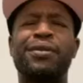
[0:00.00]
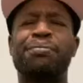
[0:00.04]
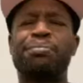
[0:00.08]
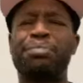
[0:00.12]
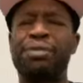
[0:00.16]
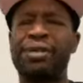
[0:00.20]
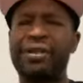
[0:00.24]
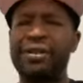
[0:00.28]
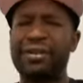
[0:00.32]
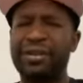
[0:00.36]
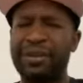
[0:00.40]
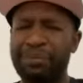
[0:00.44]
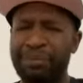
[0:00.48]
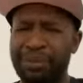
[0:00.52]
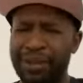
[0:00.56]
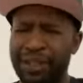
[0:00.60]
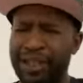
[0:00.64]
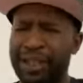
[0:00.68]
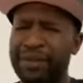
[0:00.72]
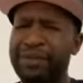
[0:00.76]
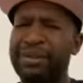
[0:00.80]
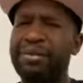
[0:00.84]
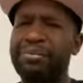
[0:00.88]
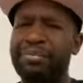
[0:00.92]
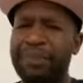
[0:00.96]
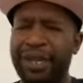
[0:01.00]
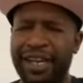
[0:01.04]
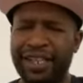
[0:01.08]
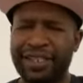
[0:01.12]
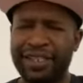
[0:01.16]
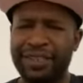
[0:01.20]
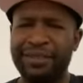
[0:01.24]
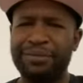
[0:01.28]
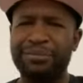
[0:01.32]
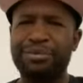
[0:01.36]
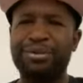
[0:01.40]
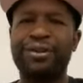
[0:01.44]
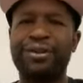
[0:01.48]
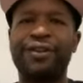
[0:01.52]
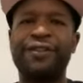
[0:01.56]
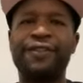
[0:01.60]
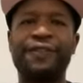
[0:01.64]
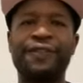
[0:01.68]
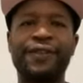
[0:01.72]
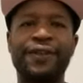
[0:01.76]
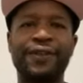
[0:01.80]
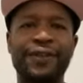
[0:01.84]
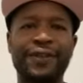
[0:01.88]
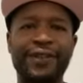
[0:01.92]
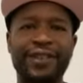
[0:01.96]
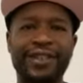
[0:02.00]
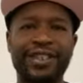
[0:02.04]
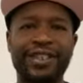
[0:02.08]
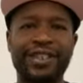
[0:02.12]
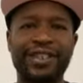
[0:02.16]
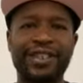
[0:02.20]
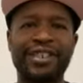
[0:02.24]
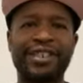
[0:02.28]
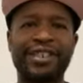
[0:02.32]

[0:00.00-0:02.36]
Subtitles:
pill. He picked up the basketball first.